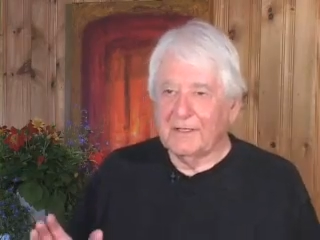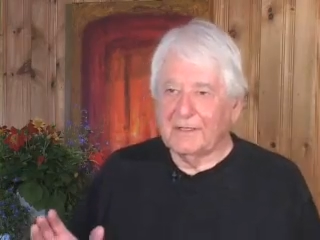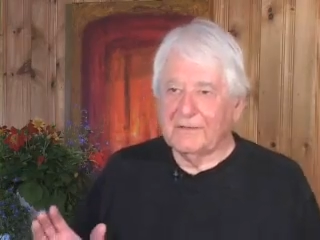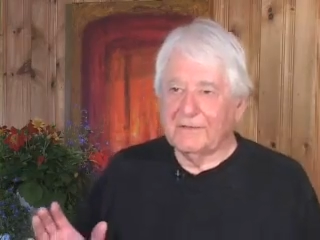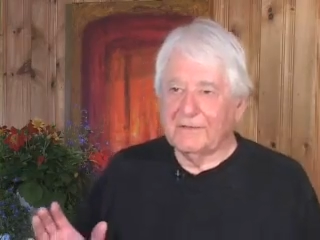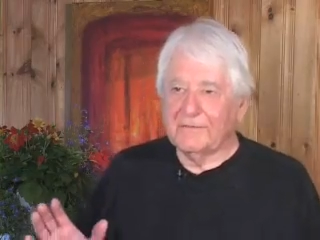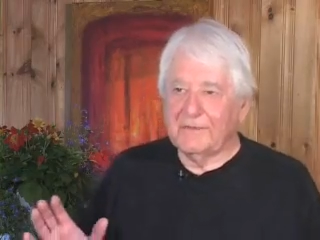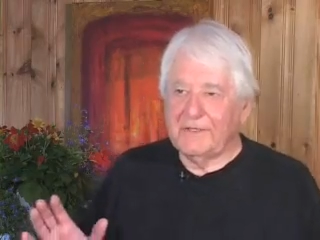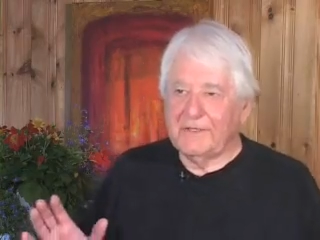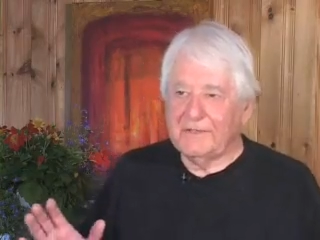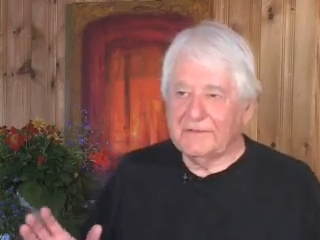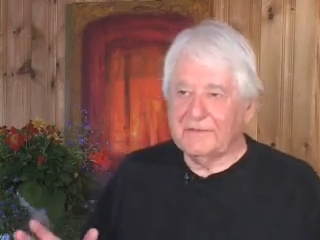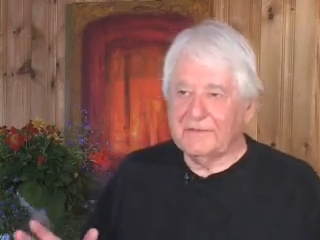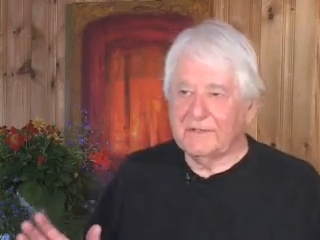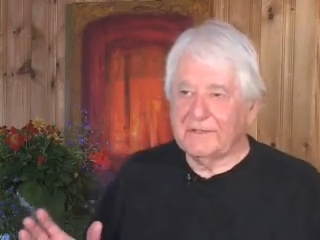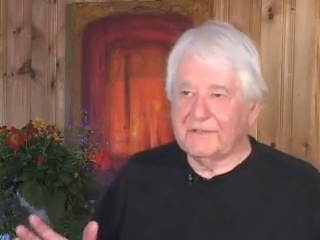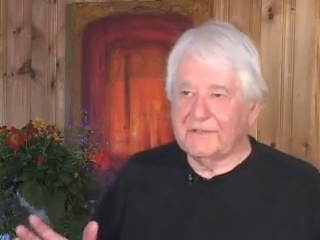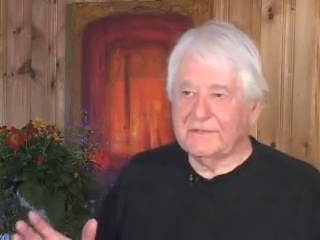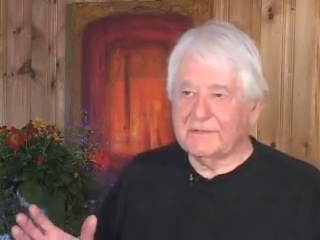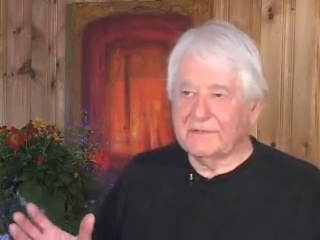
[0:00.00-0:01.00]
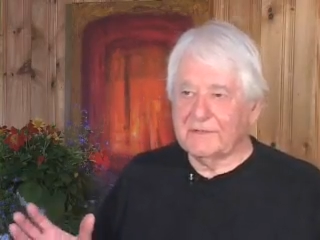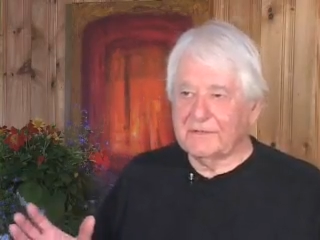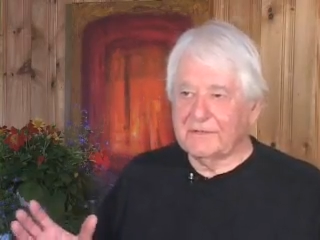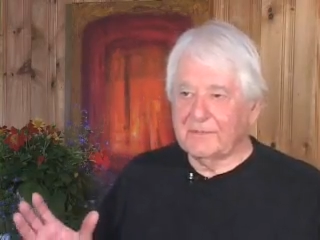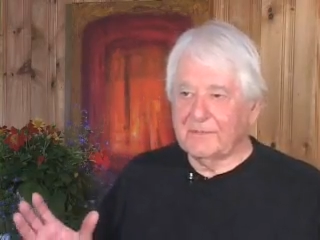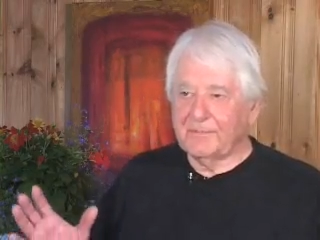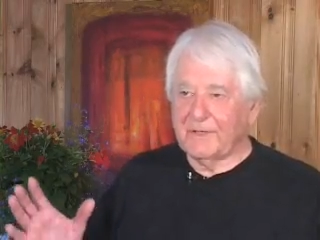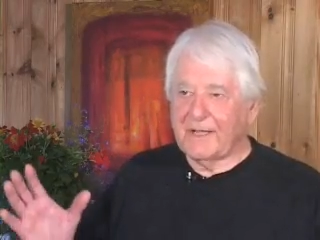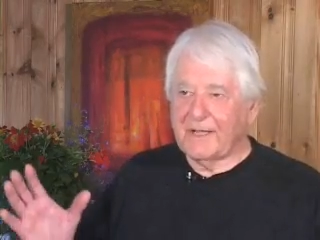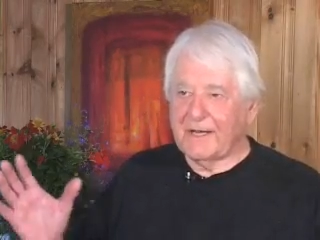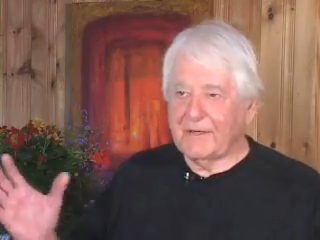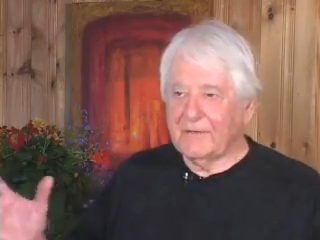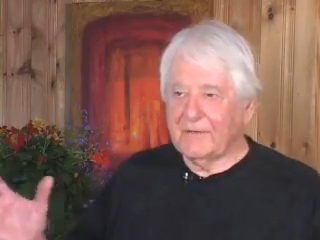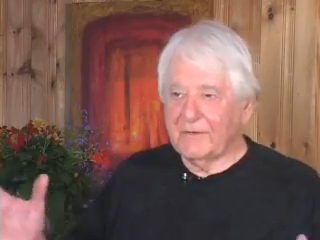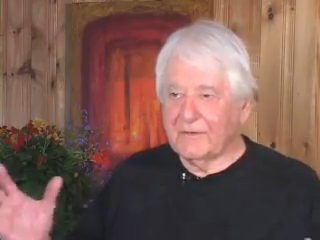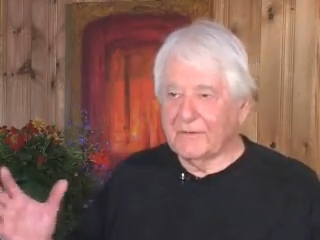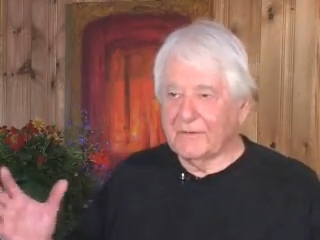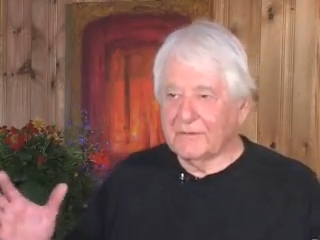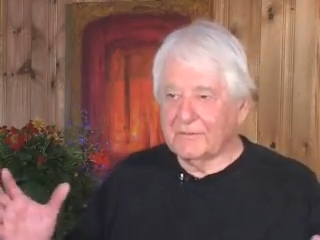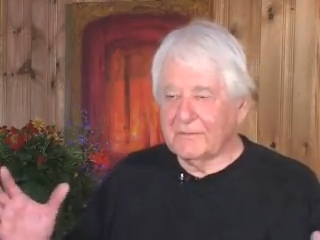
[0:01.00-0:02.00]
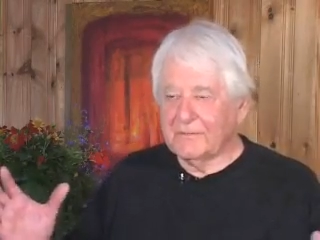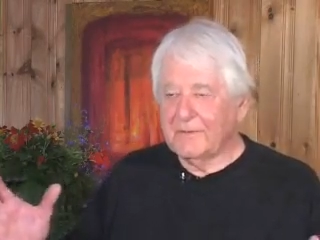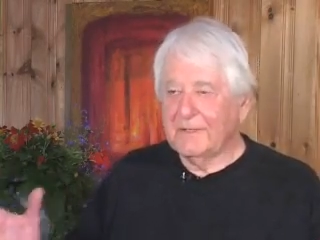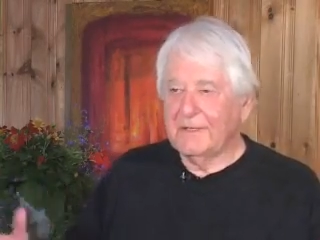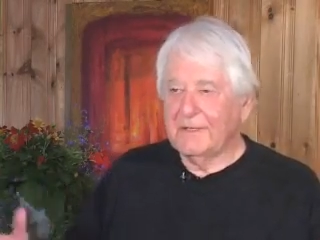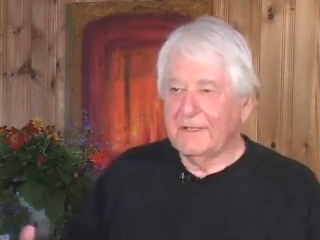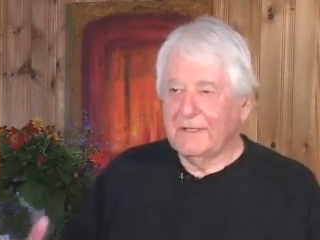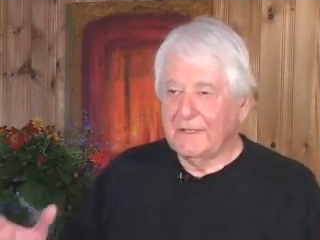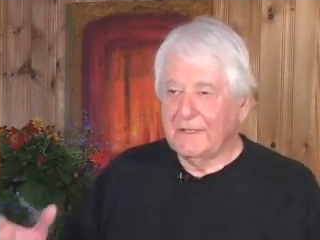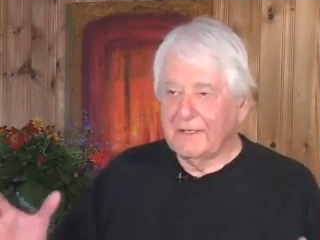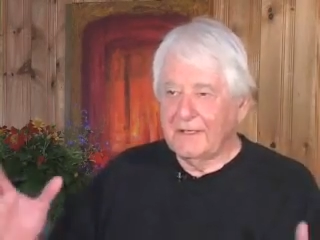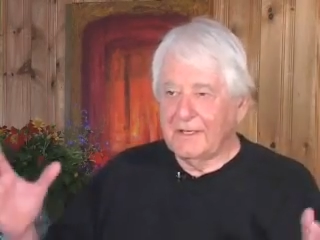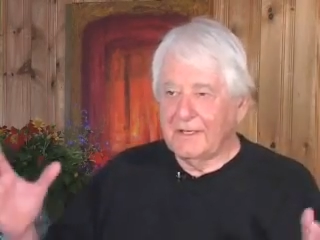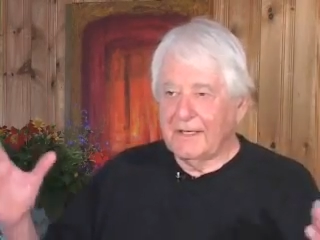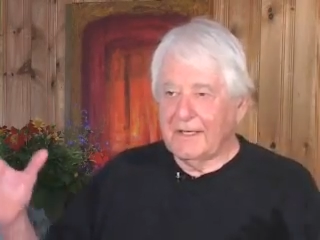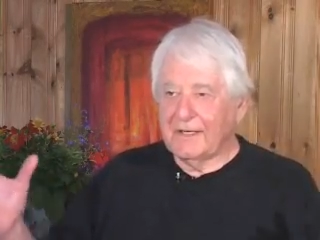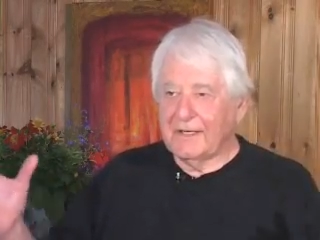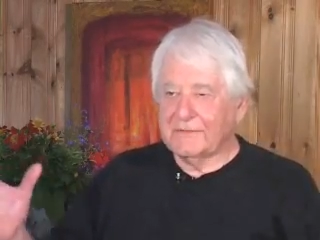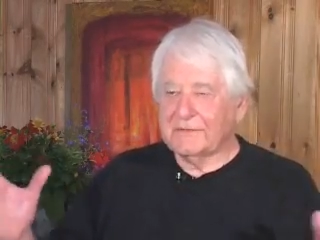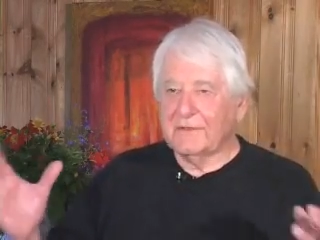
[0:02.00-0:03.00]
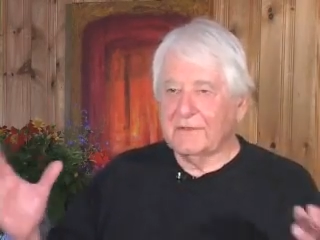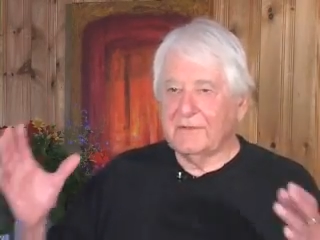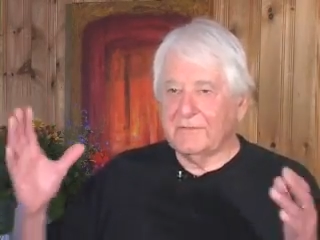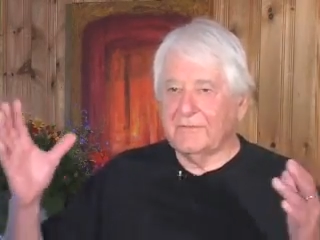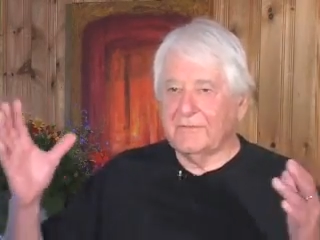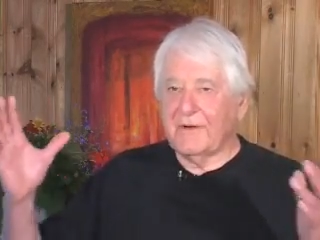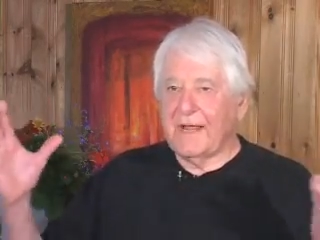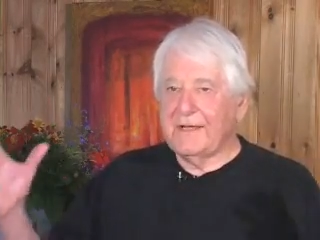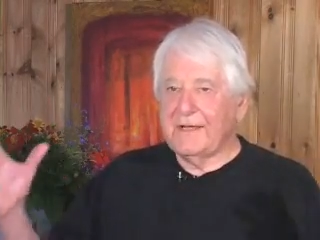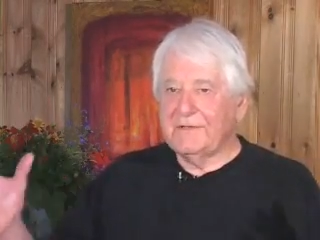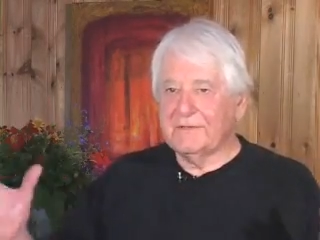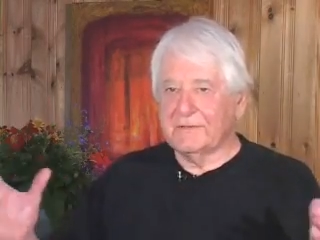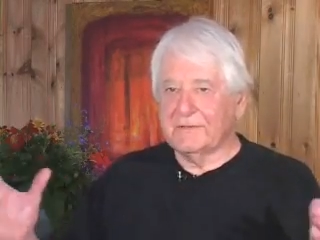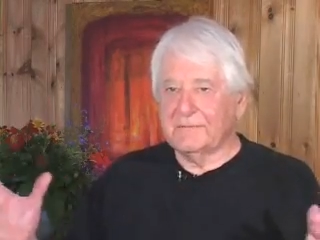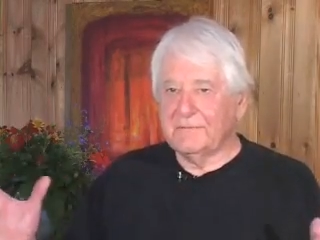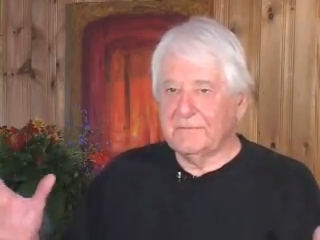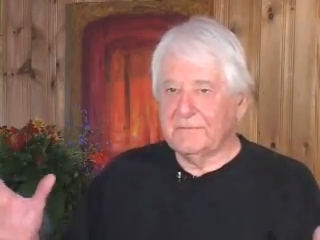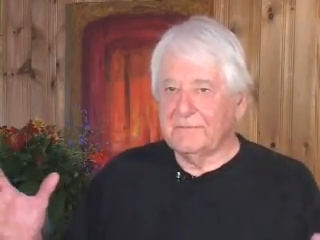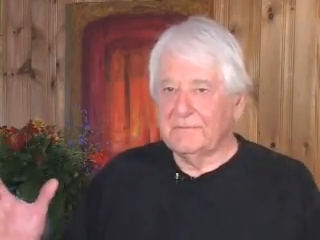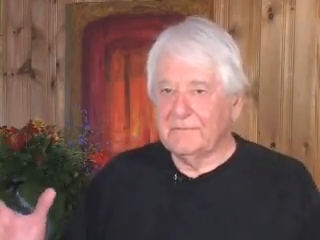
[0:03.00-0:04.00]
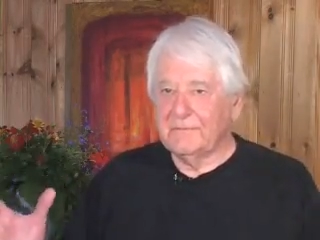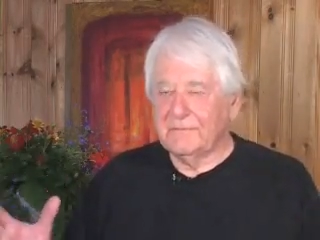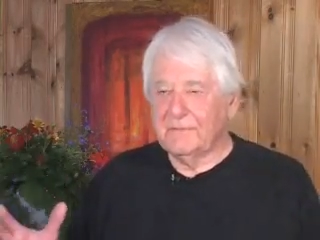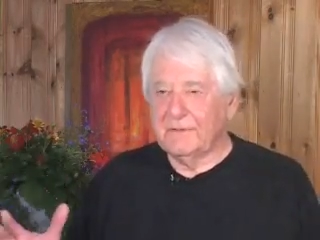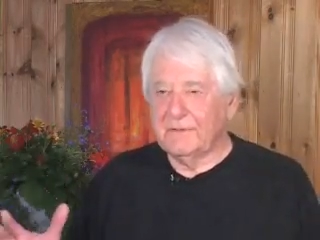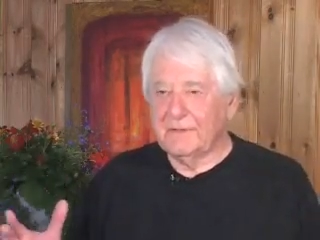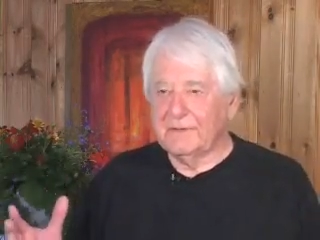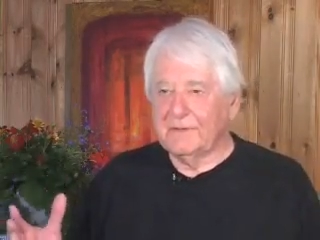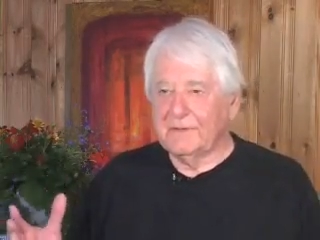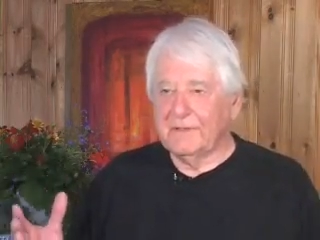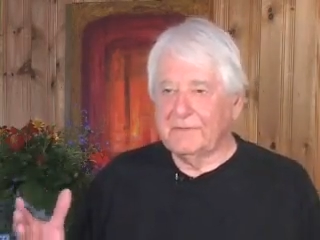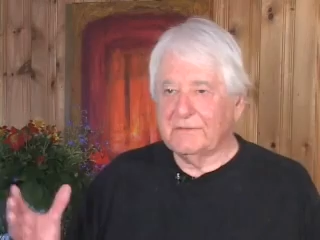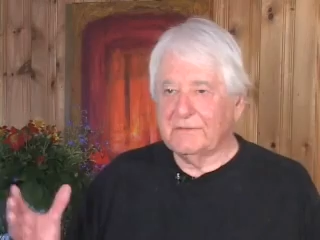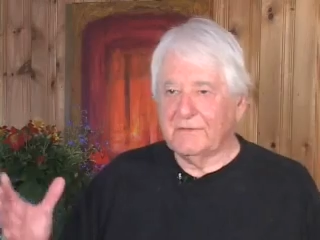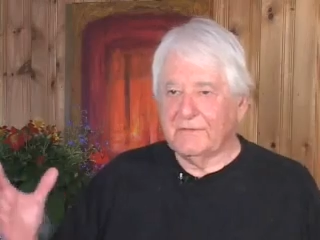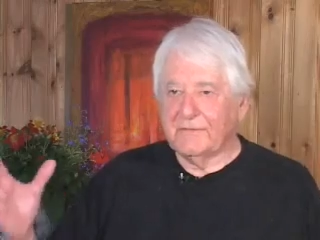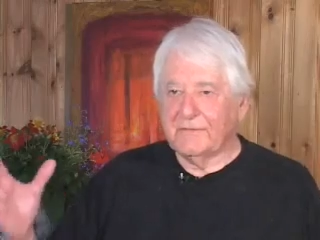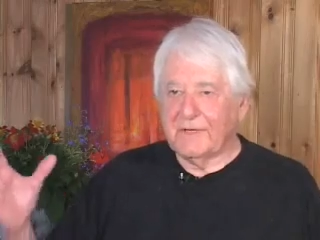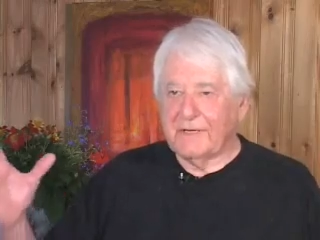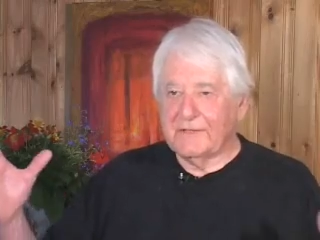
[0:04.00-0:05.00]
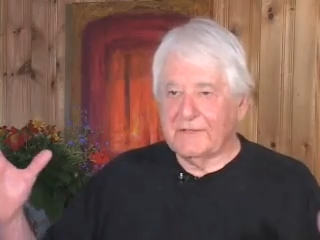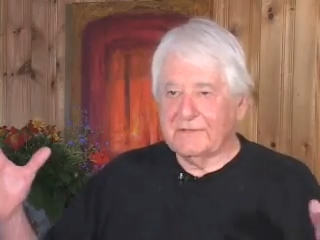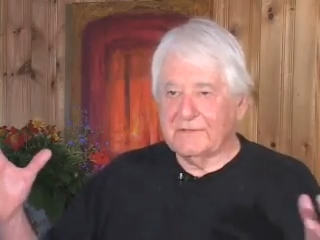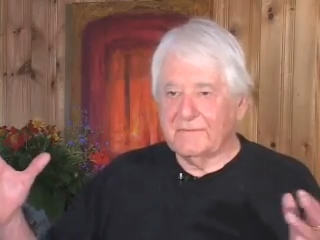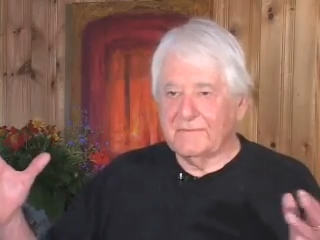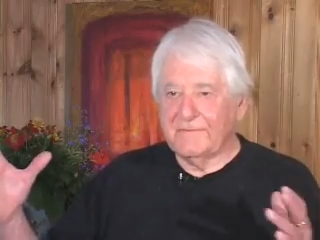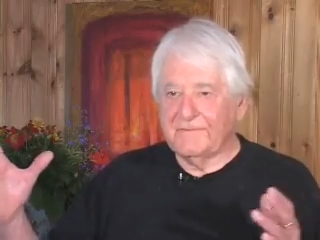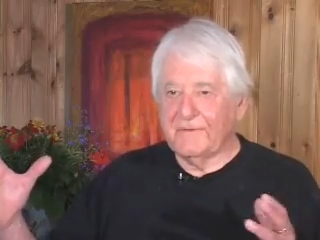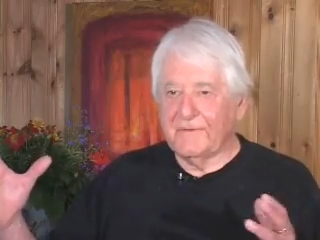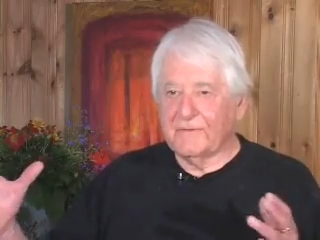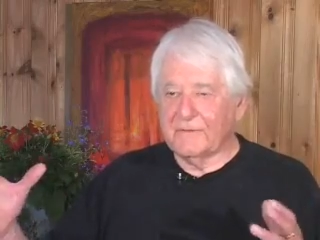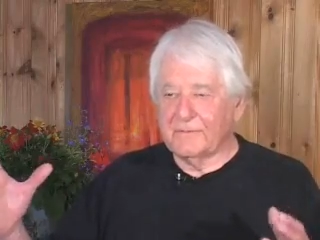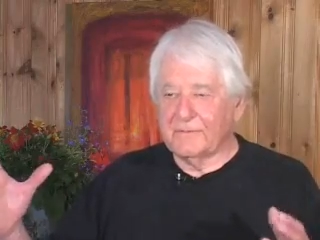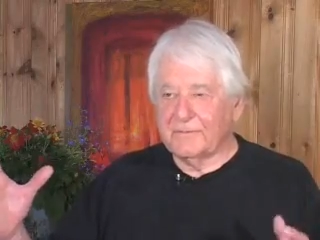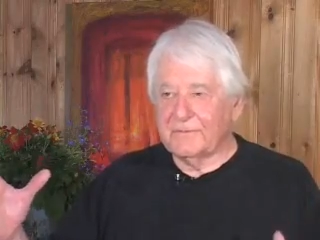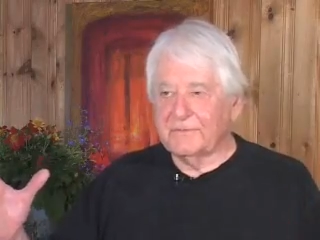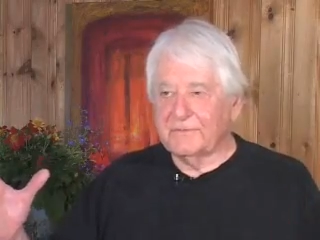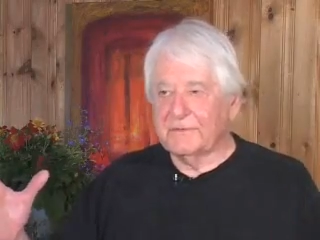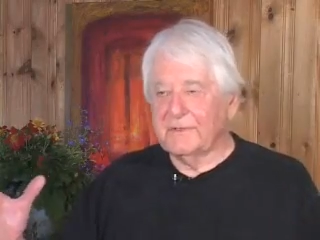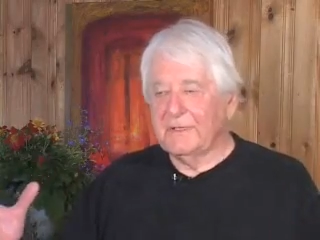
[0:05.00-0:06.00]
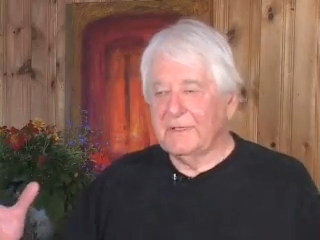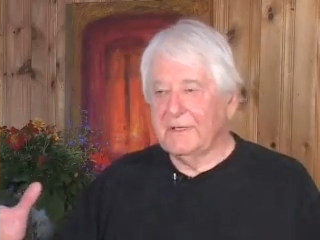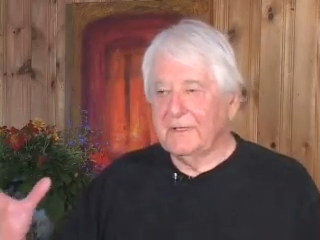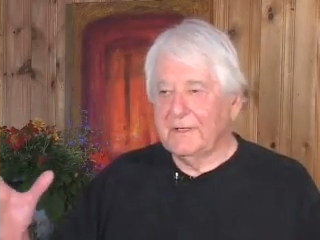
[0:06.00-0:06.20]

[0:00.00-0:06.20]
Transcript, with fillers: And the reason is that the black hole has a horizon, and this horizon forms,